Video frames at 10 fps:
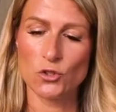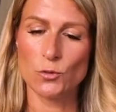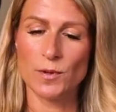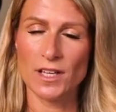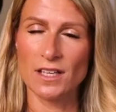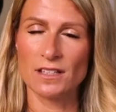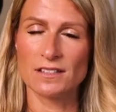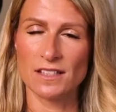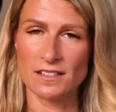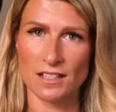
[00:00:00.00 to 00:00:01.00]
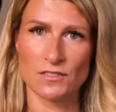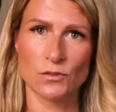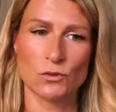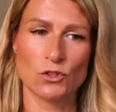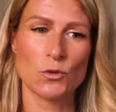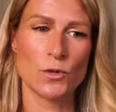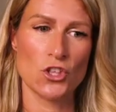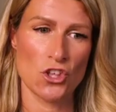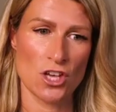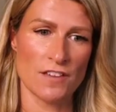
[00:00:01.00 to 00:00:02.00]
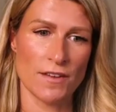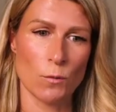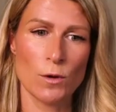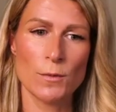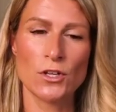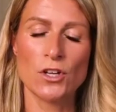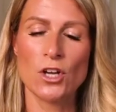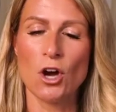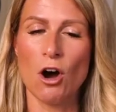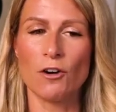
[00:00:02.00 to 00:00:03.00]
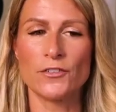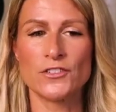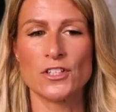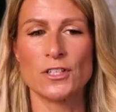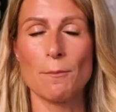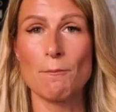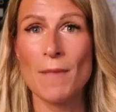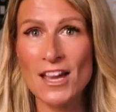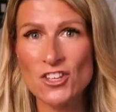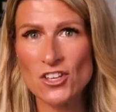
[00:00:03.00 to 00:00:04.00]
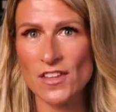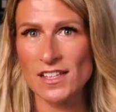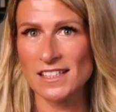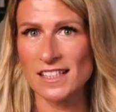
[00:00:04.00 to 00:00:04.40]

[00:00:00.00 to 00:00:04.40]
to be successful, to achieve. And women often measure their